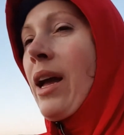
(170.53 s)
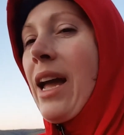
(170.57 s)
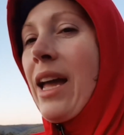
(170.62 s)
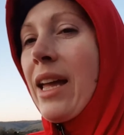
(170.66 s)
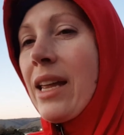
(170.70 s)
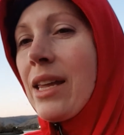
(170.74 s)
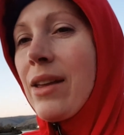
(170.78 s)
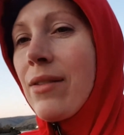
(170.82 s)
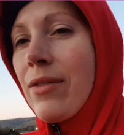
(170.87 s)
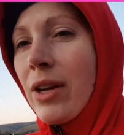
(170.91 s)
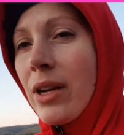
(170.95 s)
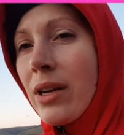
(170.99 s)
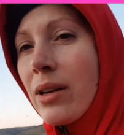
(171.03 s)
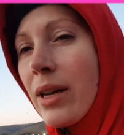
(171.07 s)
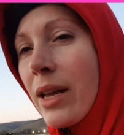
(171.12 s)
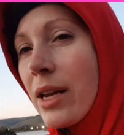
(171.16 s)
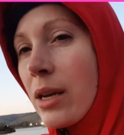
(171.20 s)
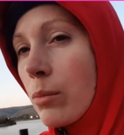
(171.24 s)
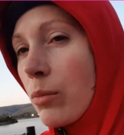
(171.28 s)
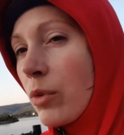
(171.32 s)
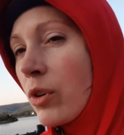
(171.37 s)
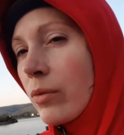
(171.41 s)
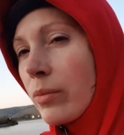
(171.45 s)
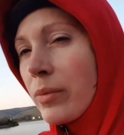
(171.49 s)
Even
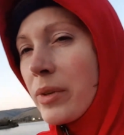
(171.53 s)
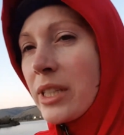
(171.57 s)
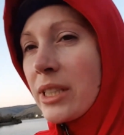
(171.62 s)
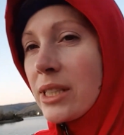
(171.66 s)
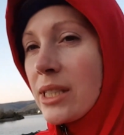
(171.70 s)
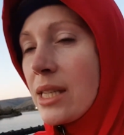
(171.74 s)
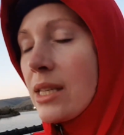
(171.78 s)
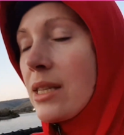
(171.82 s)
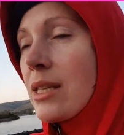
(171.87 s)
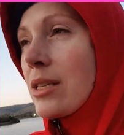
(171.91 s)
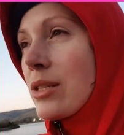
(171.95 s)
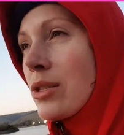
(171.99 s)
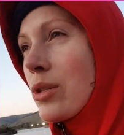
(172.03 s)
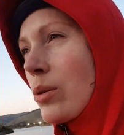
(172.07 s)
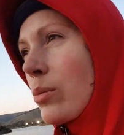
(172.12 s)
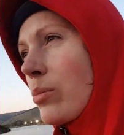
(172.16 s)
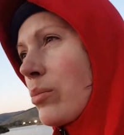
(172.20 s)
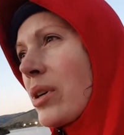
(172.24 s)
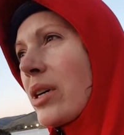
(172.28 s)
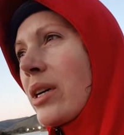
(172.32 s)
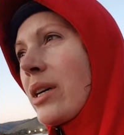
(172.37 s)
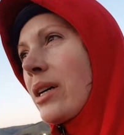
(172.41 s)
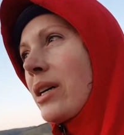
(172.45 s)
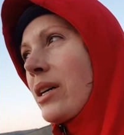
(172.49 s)
like movements in the
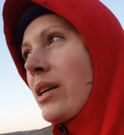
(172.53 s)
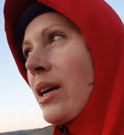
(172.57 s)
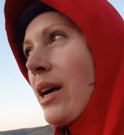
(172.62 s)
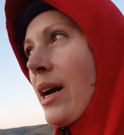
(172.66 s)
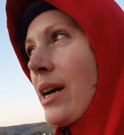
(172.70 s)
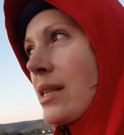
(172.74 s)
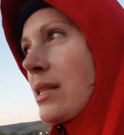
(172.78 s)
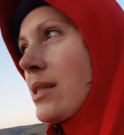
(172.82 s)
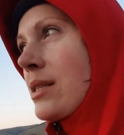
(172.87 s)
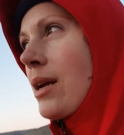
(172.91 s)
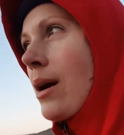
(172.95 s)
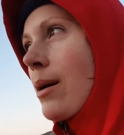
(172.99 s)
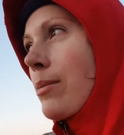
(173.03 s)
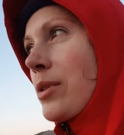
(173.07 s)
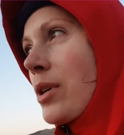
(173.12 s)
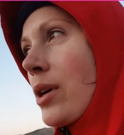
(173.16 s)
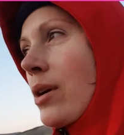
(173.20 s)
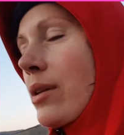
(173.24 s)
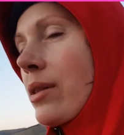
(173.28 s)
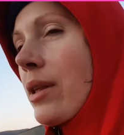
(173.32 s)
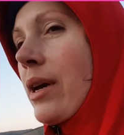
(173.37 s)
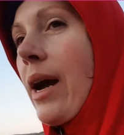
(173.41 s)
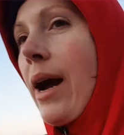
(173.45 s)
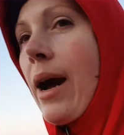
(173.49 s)
Zumba, I stopped
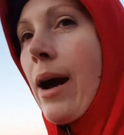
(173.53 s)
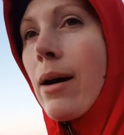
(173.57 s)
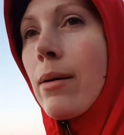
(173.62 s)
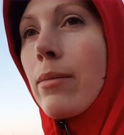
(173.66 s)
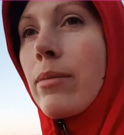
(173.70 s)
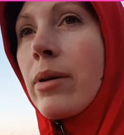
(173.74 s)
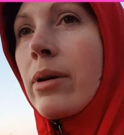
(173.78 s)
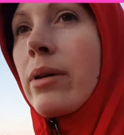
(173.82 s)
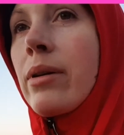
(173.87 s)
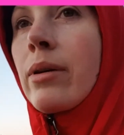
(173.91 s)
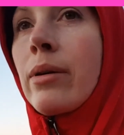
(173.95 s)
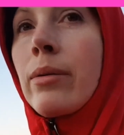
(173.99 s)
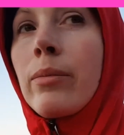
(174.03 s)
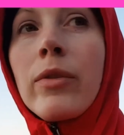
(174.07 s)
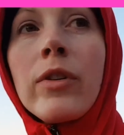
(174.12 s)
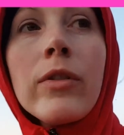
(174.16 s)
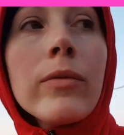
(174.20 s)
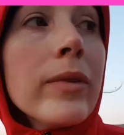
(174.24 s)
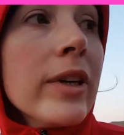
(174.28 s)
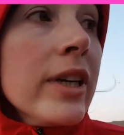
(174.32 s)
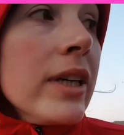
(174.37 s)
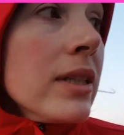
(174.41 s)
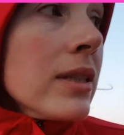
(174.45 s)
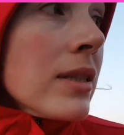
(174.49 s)
all the ab
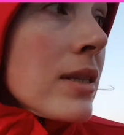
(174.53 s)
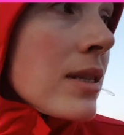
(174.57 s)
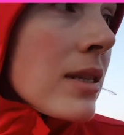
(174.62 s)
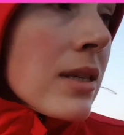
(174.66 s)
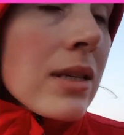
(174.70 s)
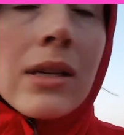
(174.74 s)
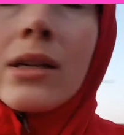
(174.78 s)
movements.